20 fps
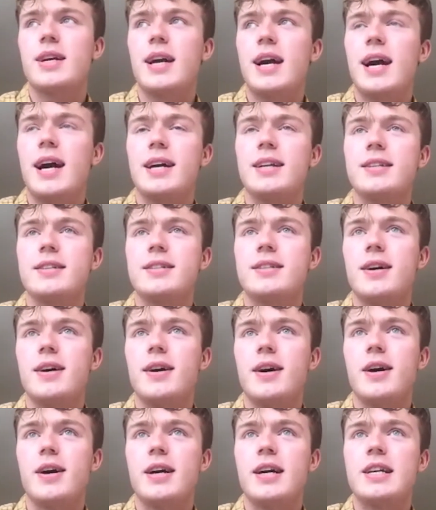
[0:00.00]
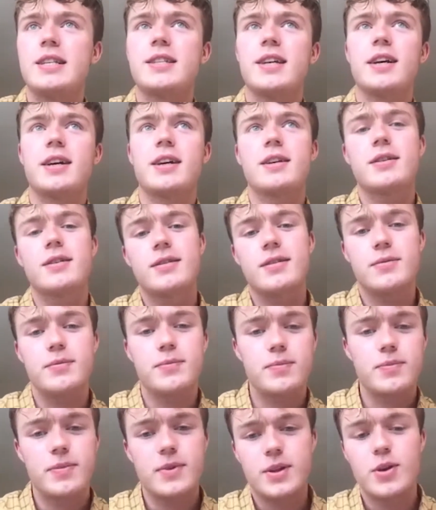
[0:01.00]
And it's like,
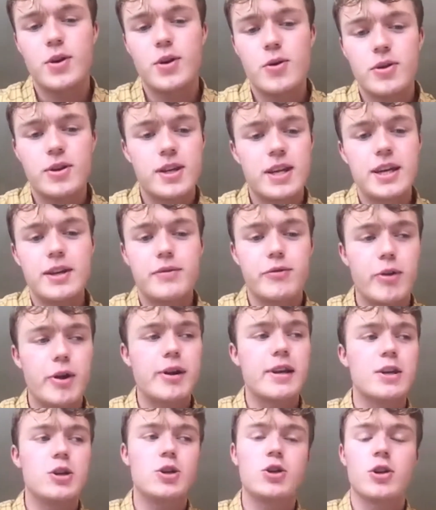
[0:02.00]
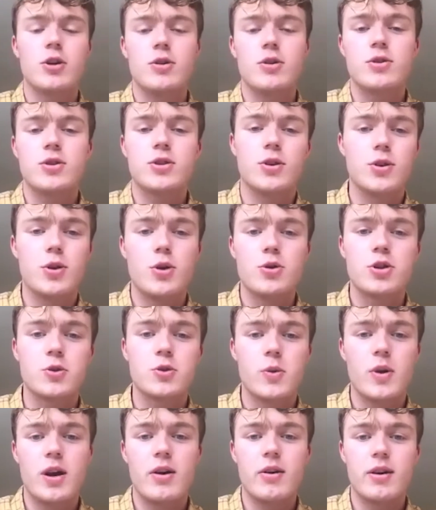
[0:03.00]
you know, kid friendly shows. So no
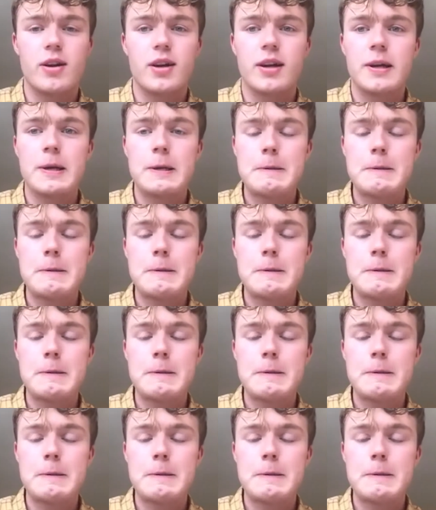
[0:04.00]
swearing.